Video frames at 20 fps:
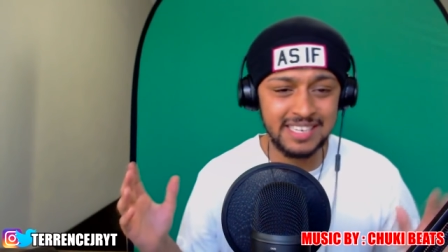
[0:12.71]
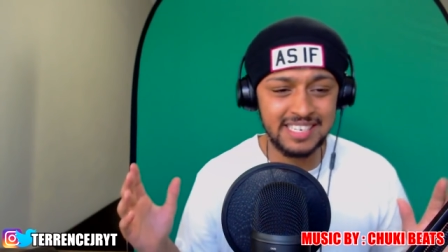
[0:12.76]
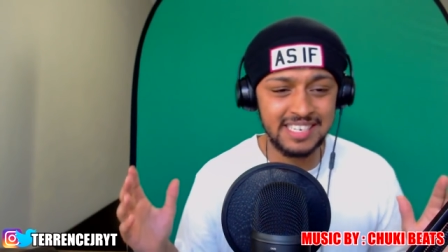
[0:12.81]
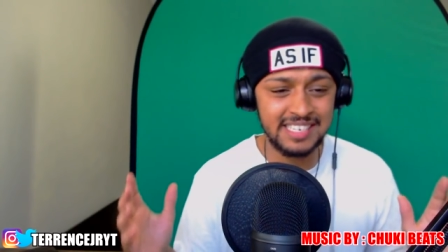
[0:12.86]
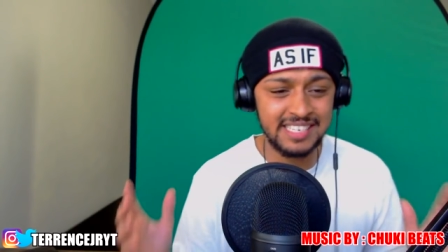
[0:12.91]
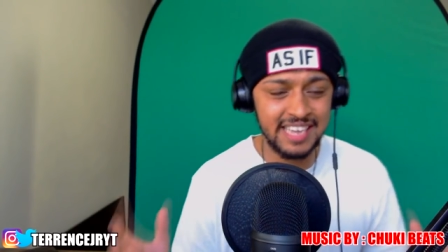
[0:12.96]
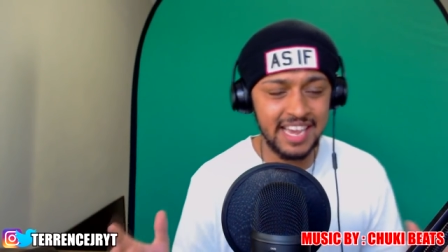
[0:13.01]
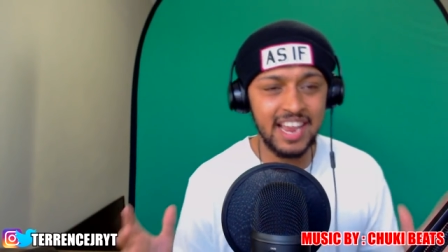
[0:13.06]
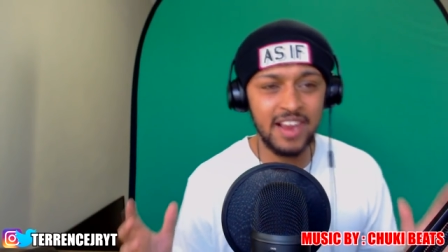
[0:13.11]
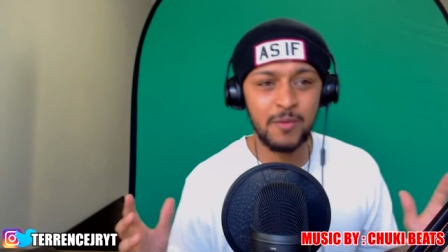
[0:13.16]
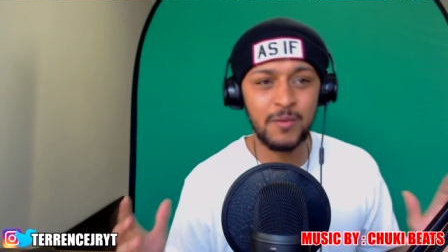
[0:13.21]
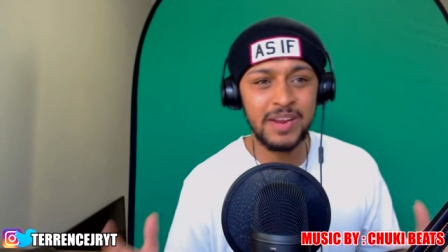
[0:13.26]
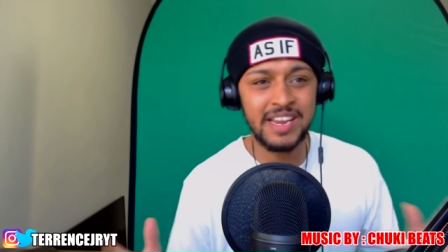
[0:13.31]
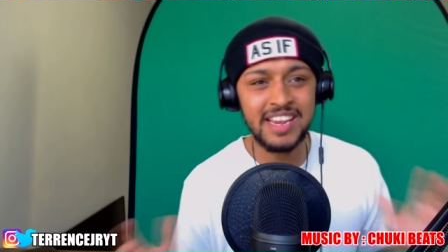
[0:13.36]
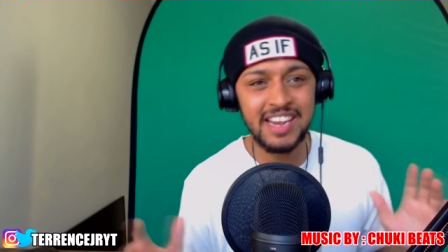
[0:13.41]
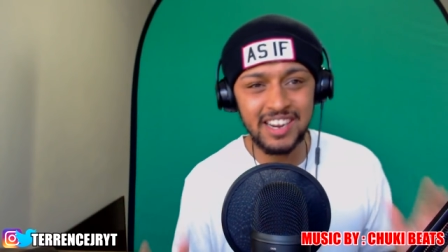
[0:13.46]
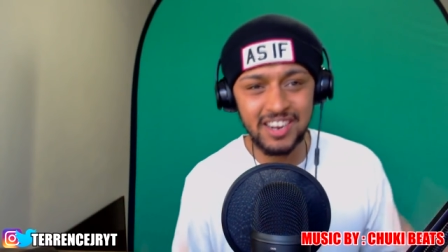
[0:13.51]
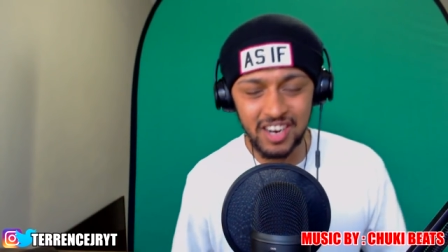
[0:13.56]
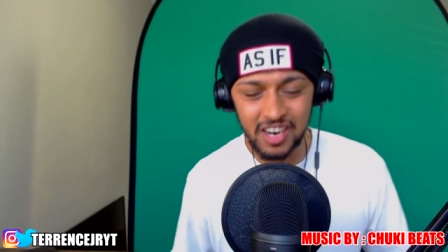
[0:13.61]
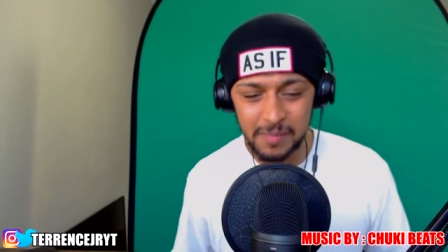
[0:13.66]
Today,
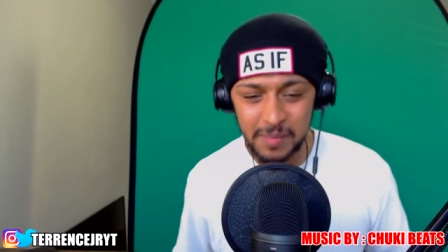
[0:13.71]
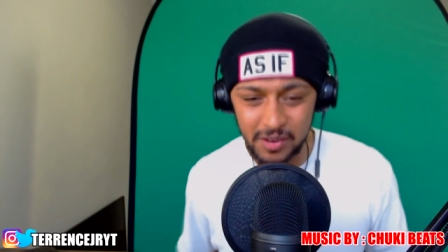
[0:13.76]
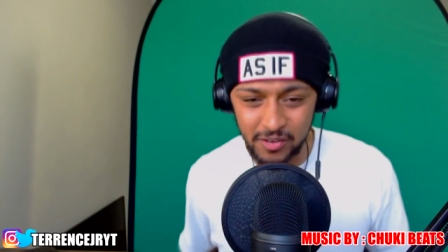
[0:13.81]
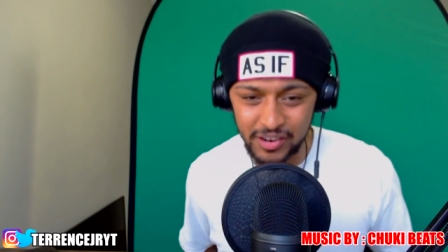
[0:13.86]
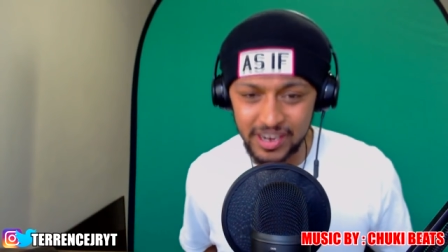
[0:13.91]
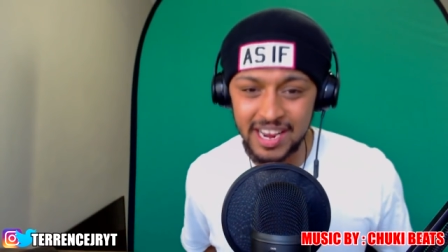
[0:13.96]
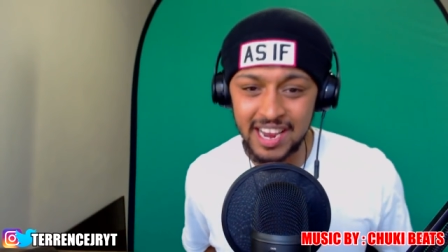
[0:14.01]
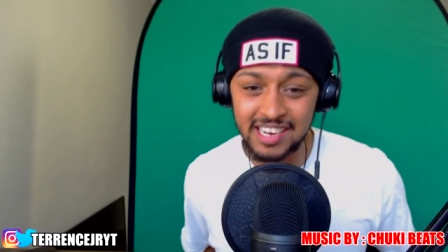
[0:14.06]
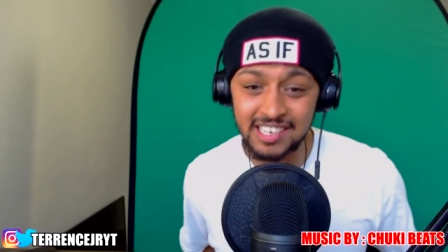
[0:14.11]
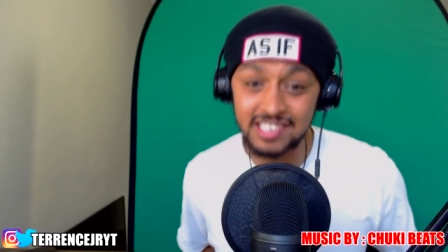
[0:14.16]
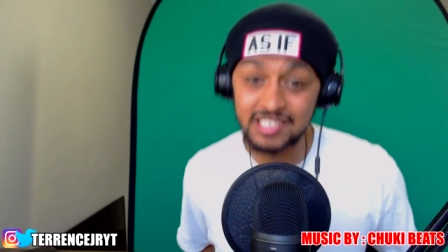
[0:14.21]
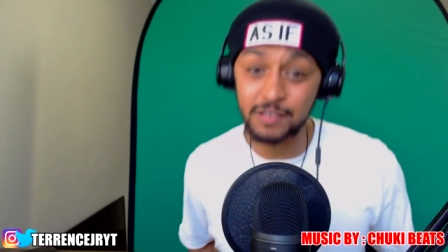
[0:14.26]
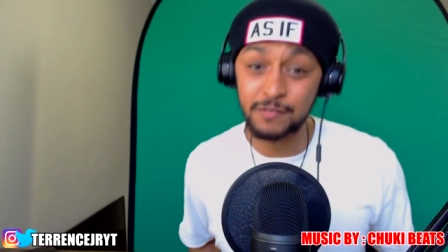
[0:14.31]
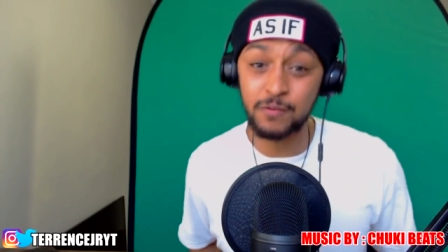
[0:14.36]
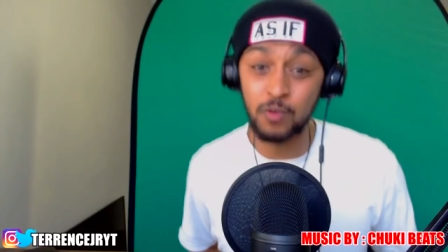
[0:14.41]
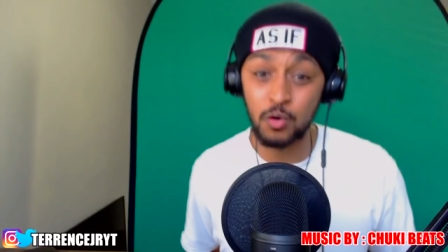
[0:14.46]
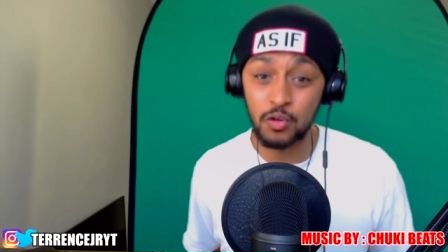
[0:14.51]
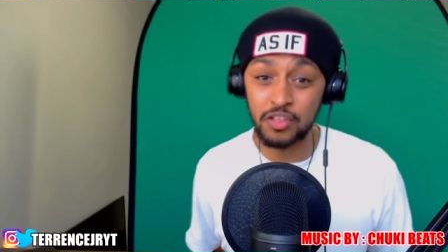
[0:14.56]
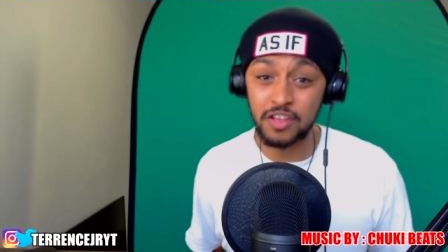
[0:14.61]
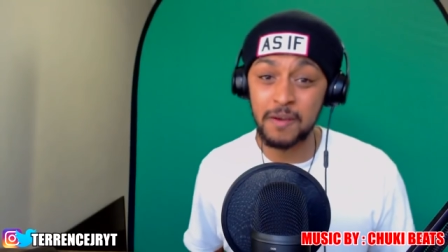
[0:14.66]
we are going to be reacting to
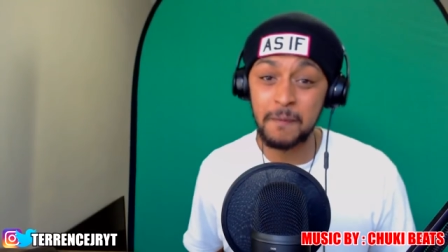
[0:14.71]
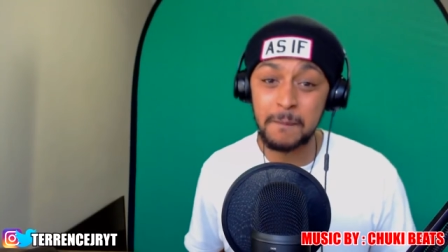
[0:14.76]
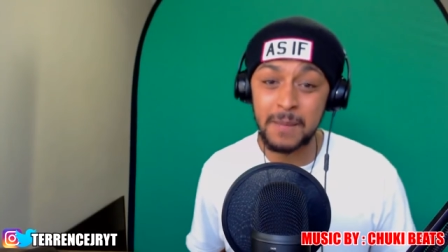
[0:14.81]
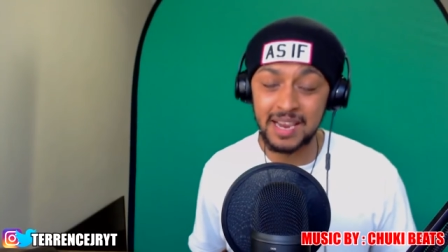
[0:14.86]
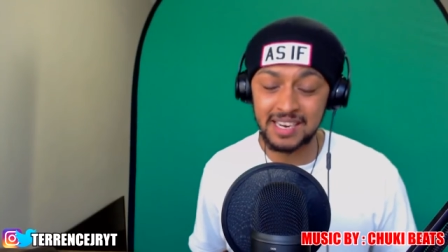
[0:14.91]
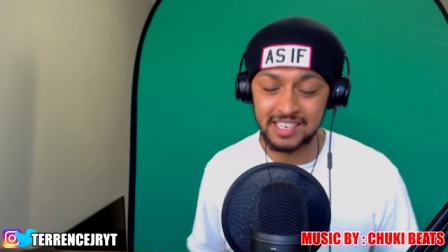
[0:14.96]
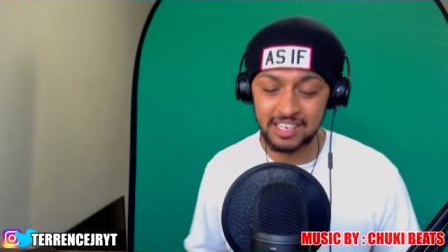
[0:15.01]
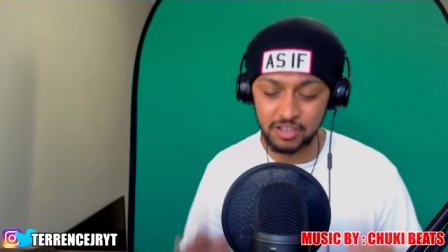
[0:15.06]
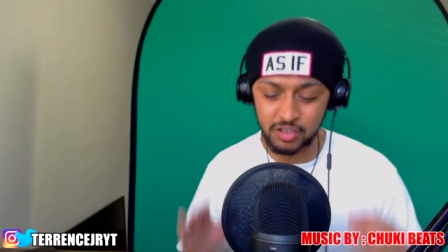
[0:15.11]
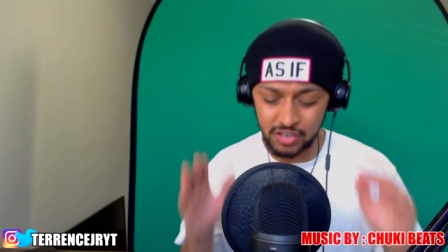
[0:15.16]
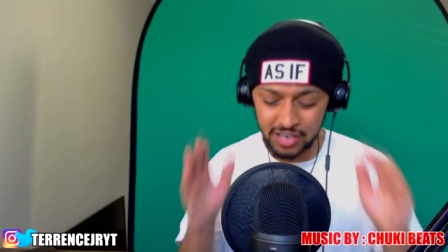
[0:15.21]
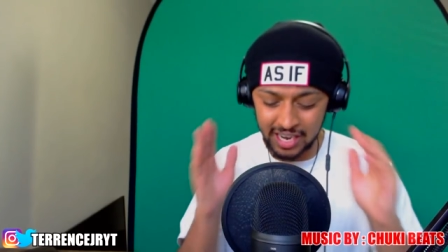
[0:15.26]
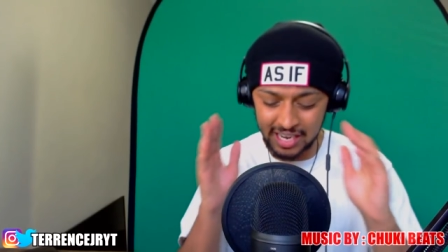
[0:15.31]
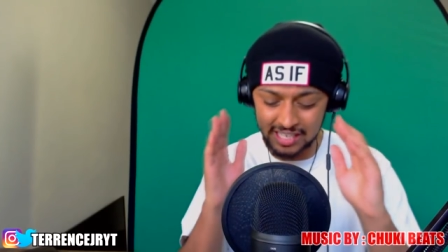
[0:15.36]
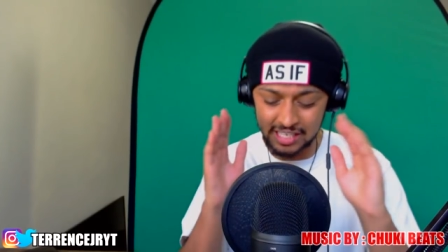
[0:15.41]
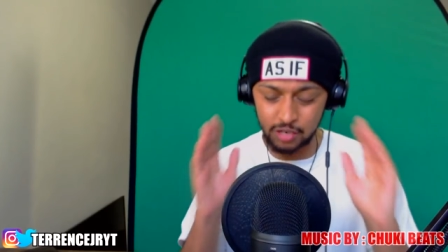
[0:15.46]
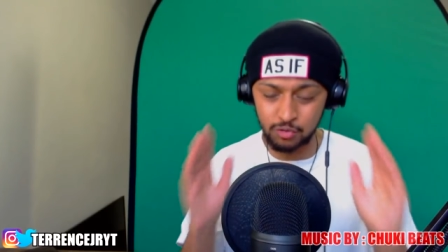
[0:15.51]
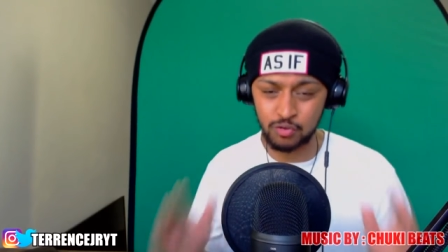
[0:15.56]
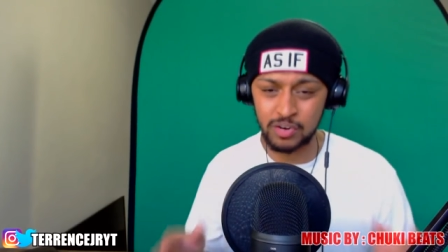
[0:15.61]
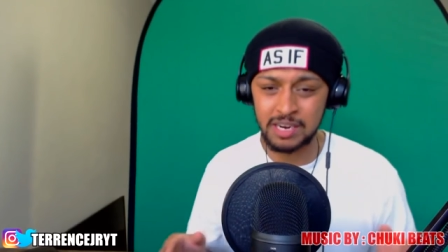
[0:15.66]
Fourth Impact, as you
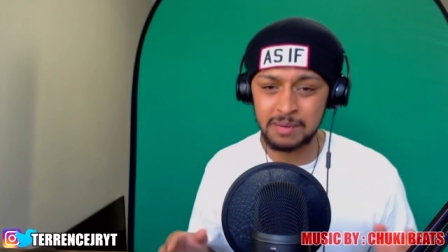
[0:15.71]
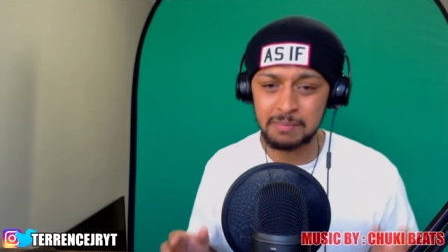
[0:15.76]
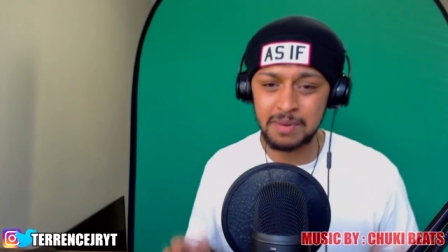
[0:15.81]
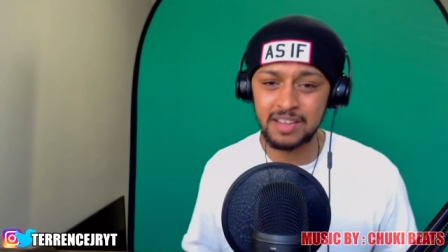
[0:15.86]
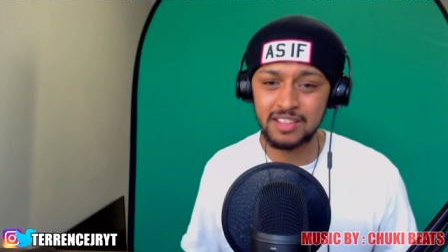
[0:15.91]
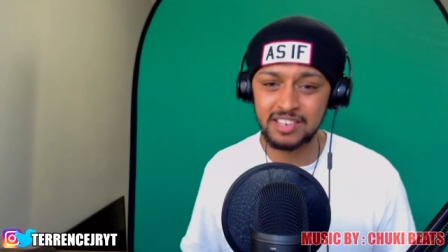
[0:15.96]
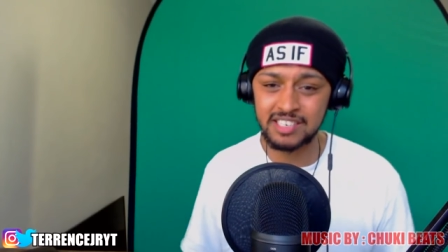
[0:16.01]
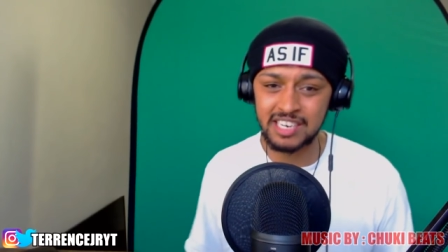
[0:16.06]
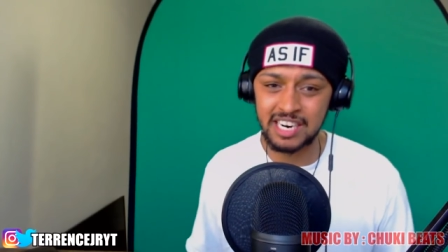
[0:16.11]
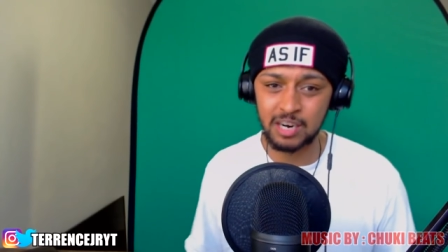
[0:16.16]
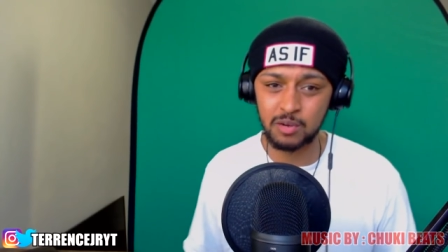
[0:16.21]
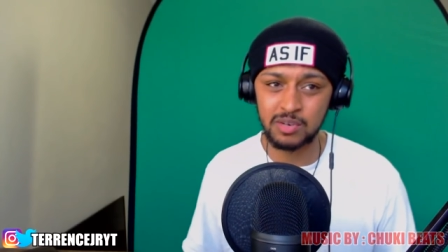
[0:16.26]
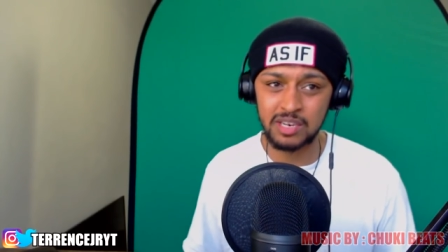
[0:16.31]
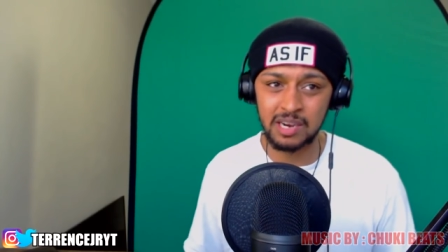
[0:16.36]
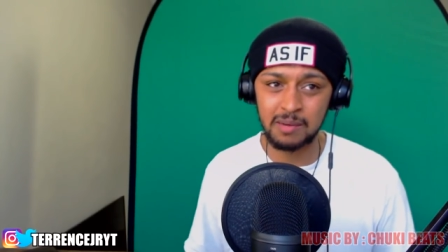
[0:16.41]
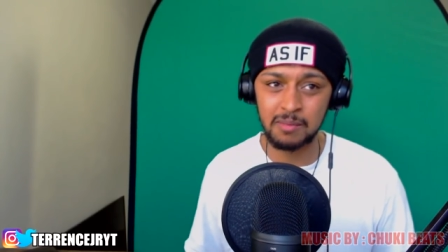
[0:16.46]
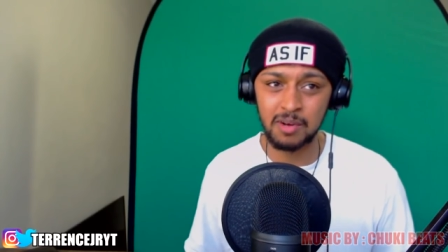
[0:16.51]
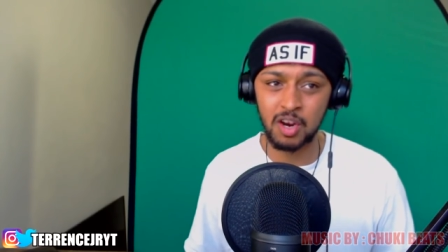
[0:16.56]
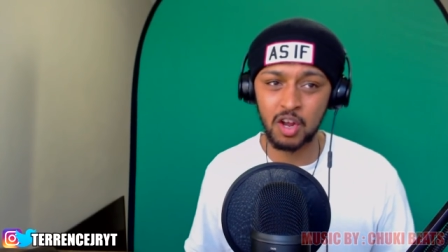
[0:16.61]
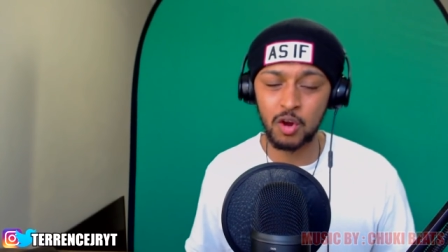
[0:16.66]
guys can read by the title
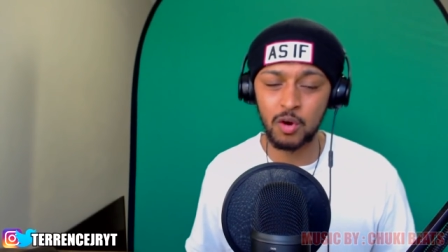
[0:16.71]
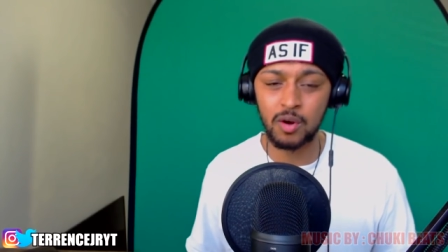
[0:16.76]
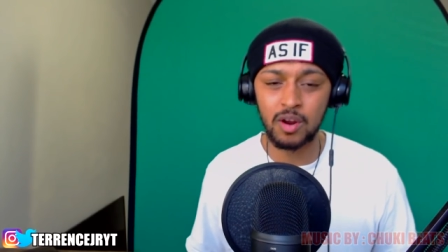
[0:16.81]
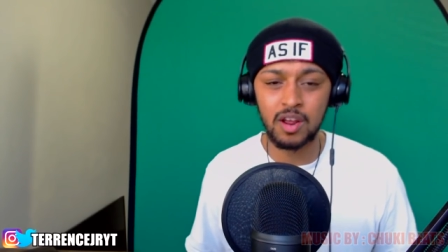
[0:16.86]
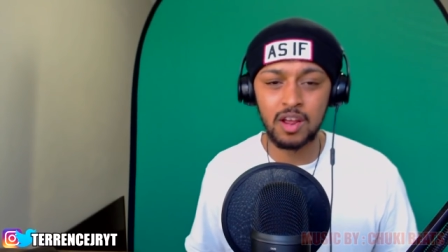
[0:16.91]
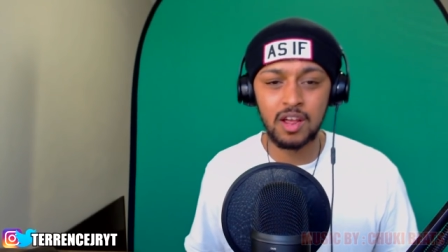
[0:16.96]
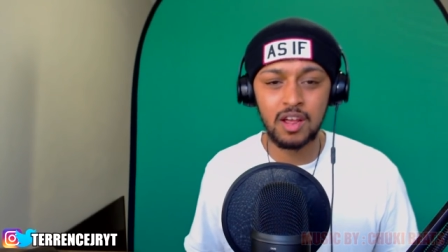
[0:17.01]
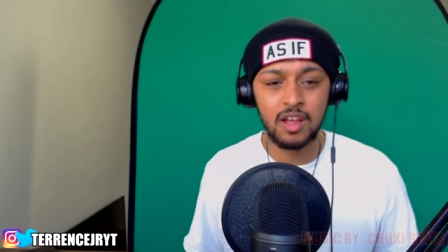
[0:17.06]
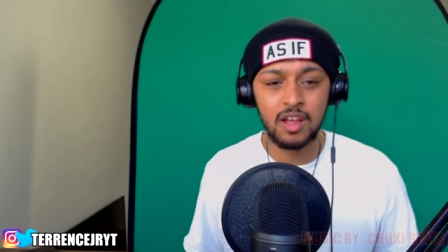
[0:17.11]
down below.